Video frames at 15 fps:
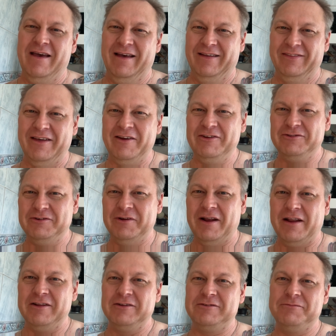There is
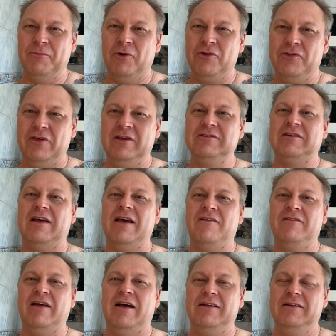other small things I
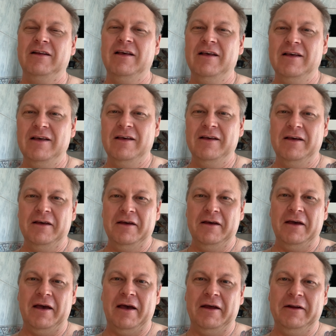have done,
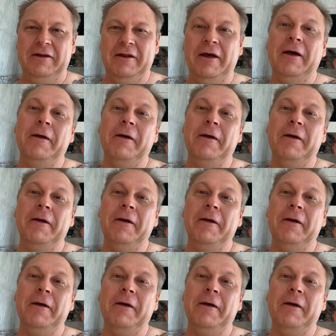and